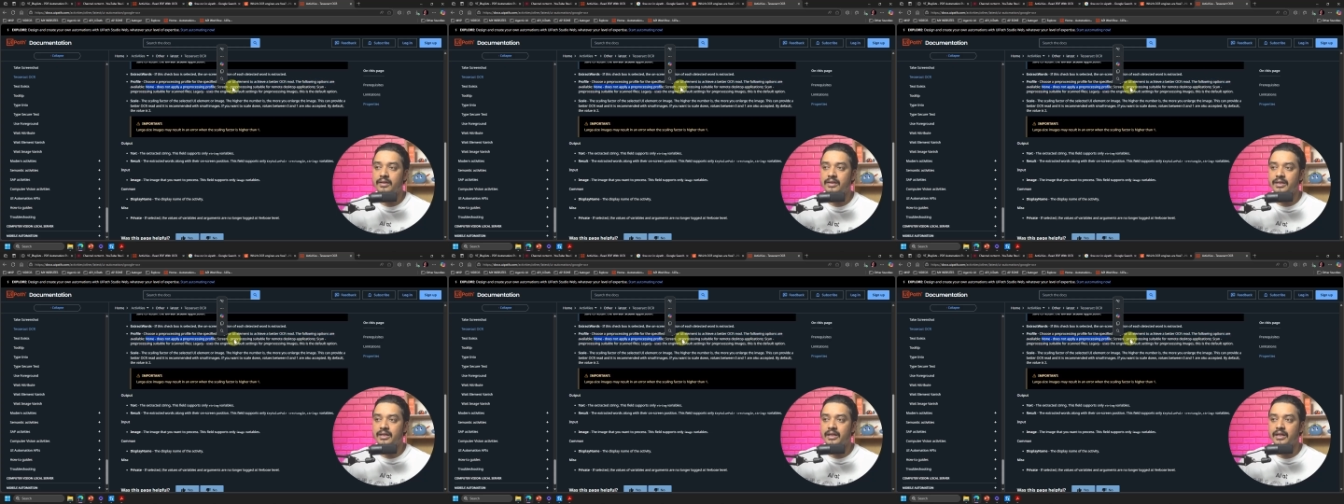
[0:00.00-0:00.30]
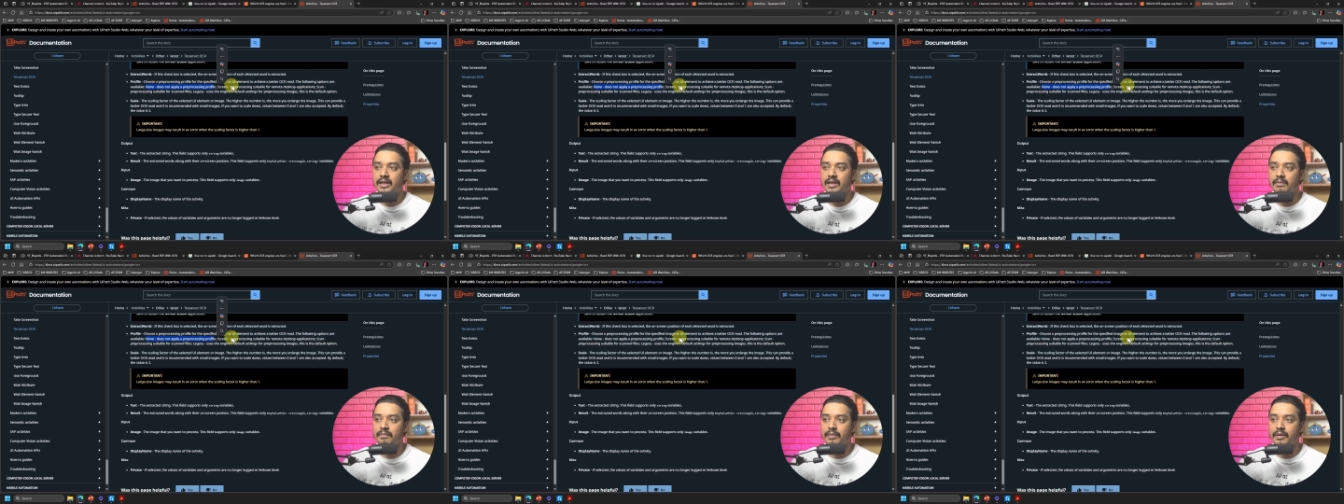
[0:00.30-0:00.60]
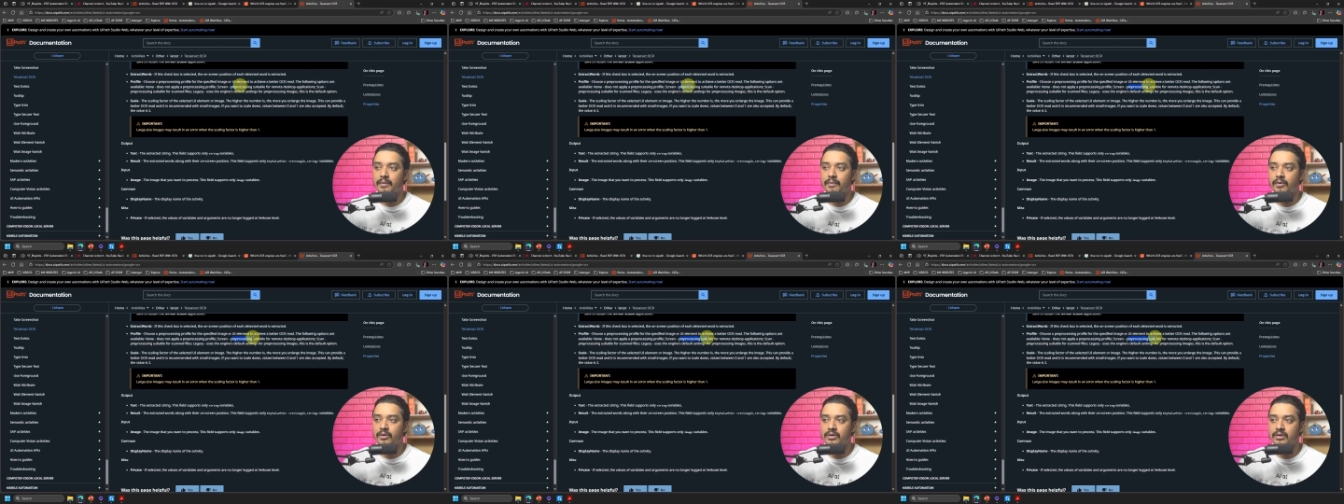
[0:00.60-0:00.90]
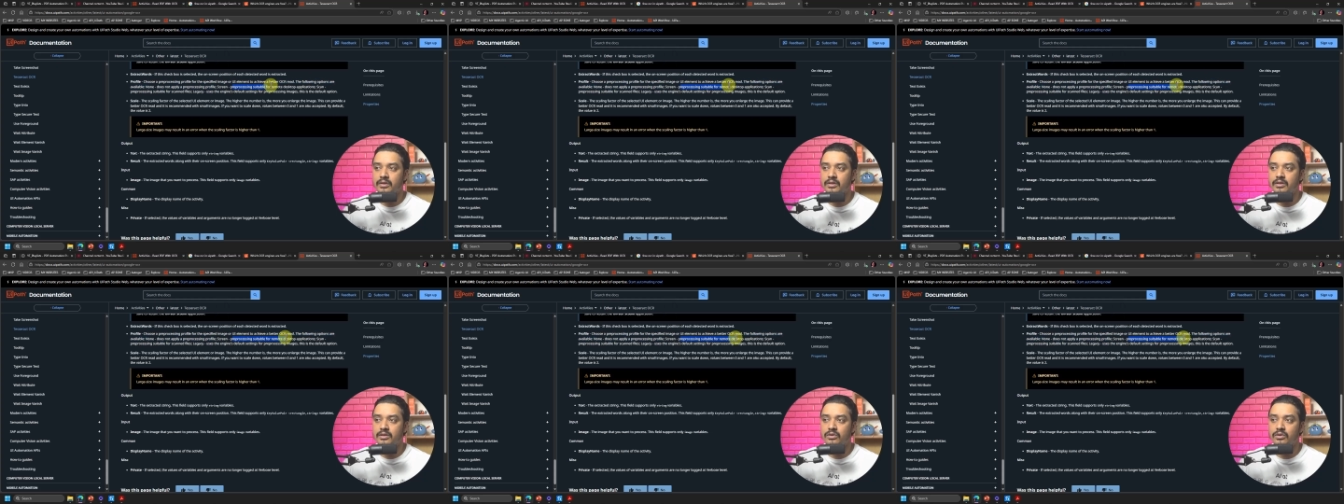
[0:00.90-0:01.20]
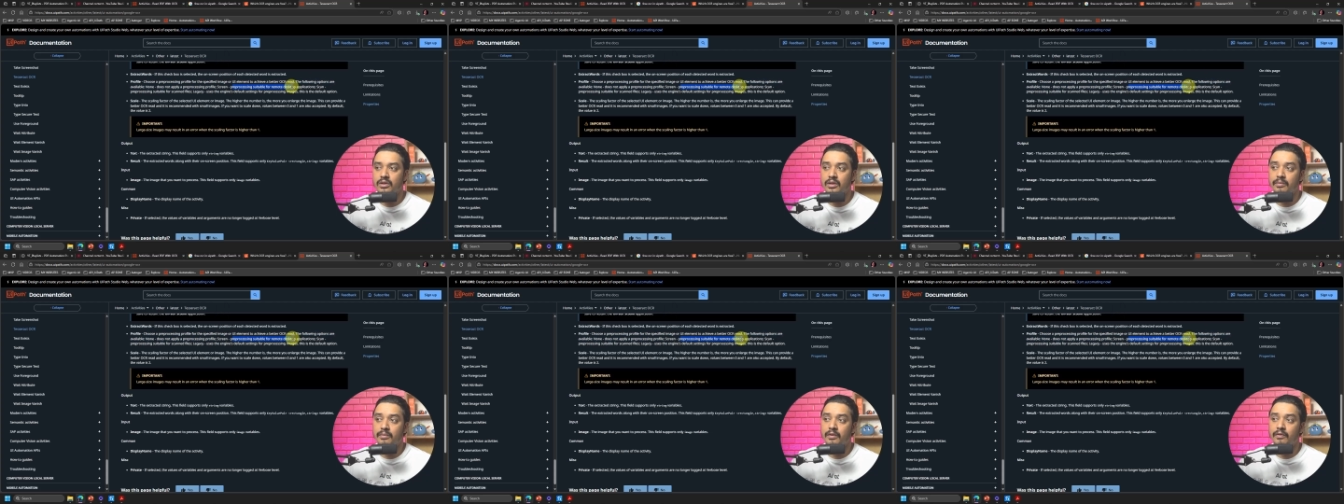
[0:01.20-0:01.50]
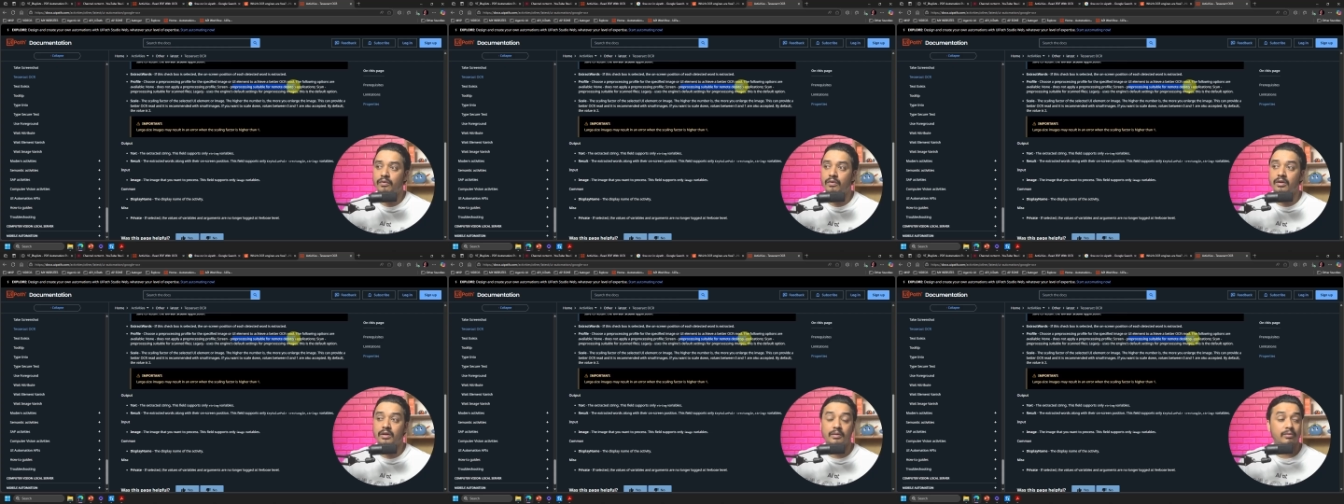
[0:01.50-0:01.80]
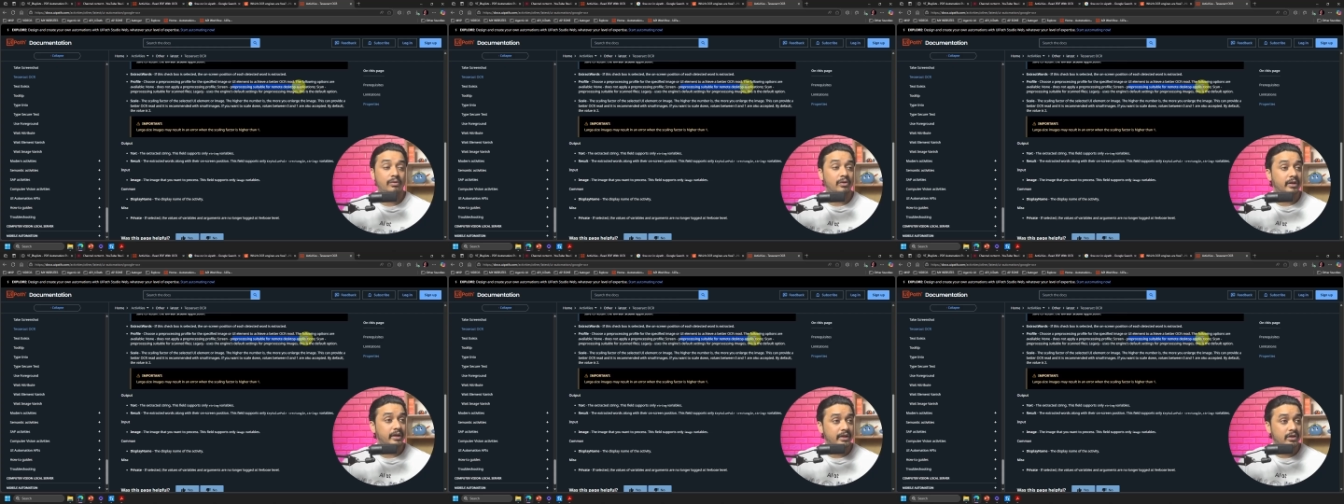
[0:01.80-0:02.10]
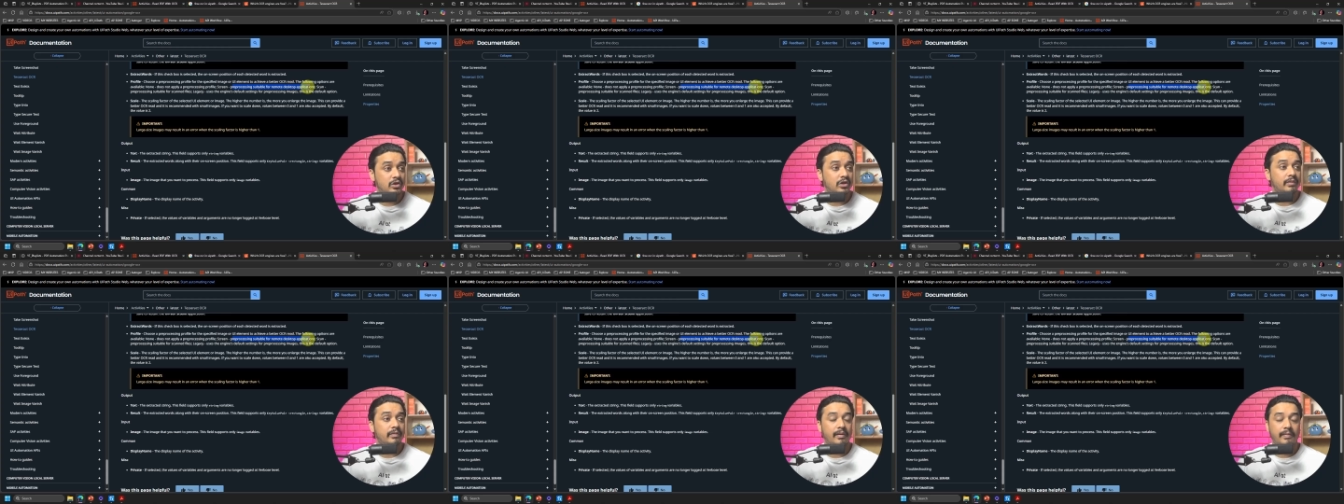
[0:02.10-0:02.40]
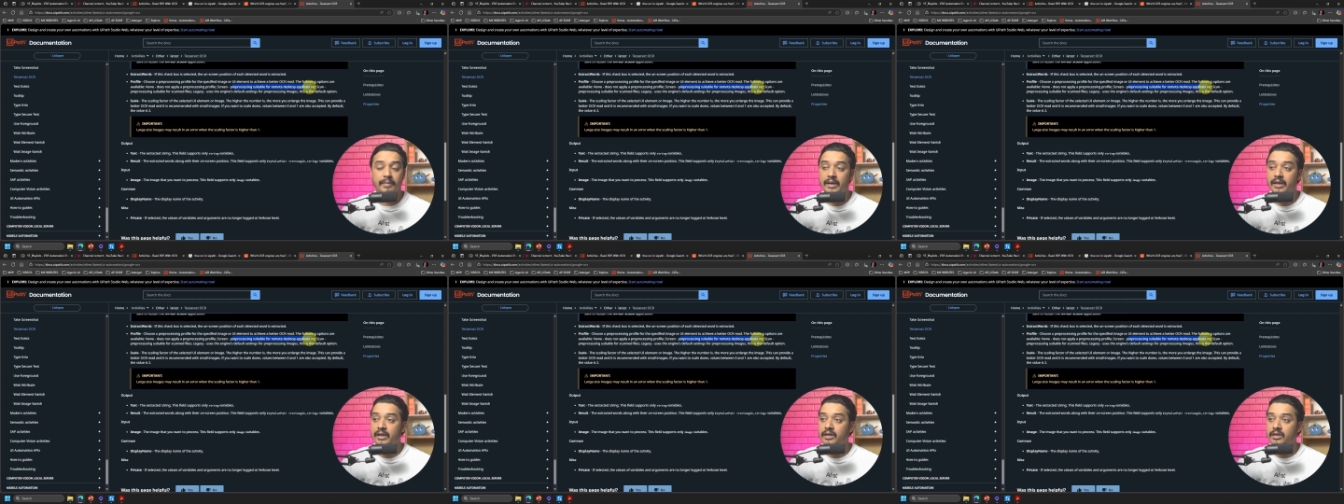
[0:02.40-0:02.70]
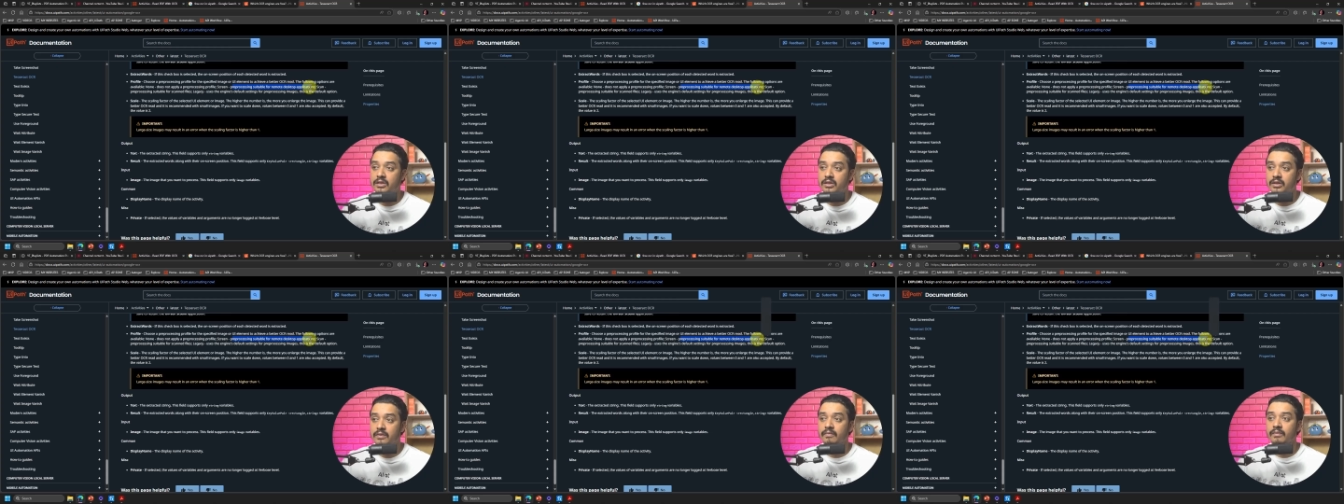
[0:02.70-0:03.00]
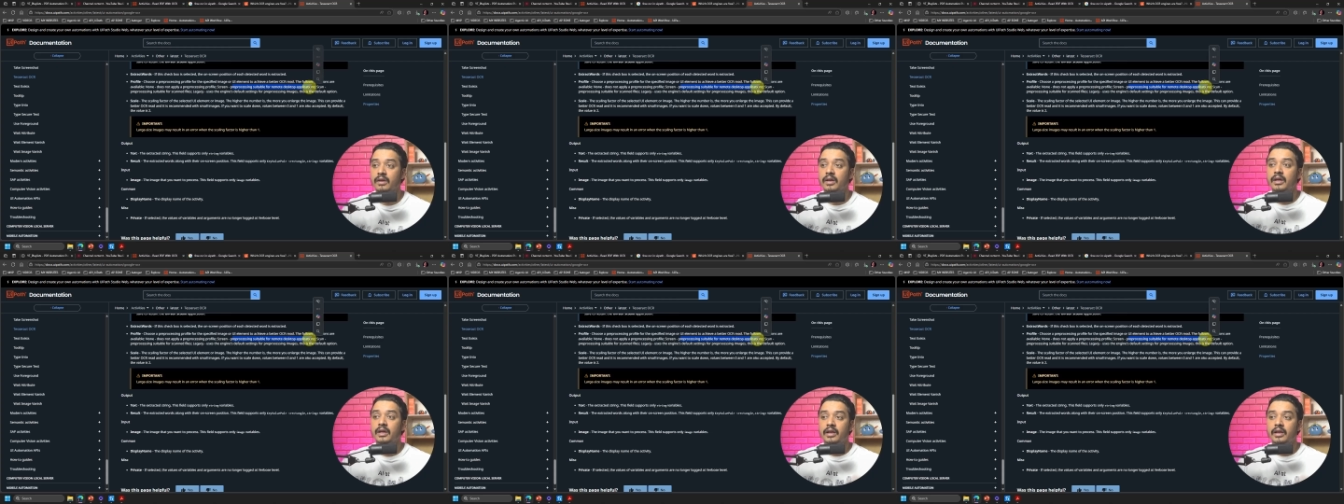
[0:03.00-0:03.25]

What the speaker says: Screen, pre-processing suitable for remote desktop application.